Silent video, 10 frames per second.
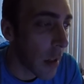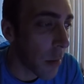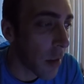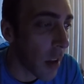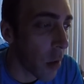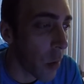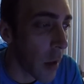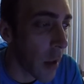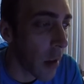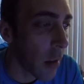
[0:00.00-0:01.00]
Second
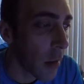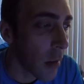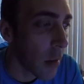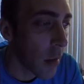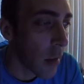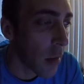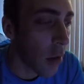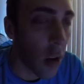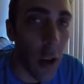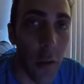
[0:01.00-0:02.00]
week,
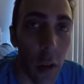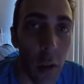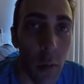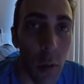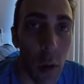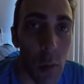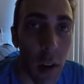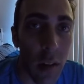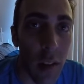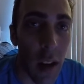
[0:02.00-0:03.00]
started off with a
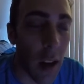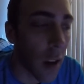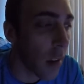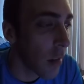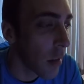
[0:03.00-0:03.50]
rest day,